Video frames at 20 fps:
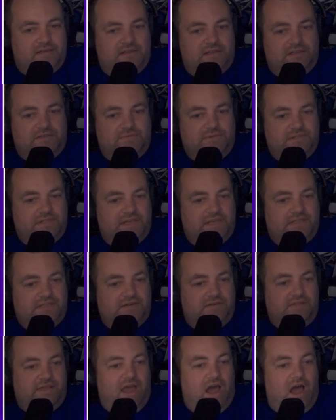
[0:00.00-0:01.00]

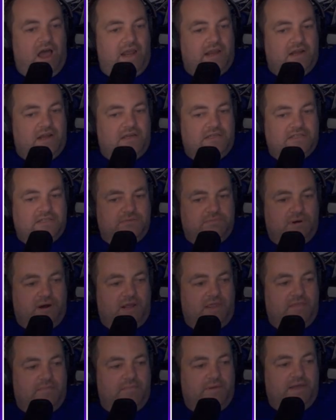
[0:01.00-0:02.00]
customization of the icons is
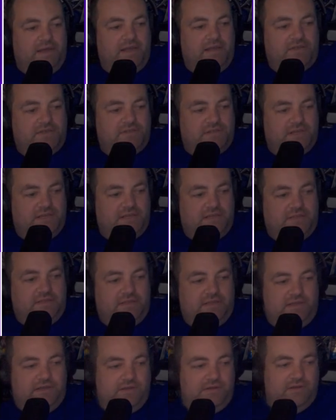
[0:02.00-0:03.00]
probably the biggest thing
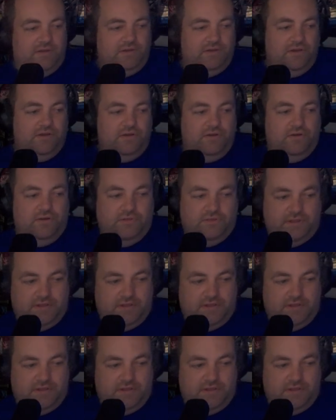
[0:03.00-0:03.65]
that you can do.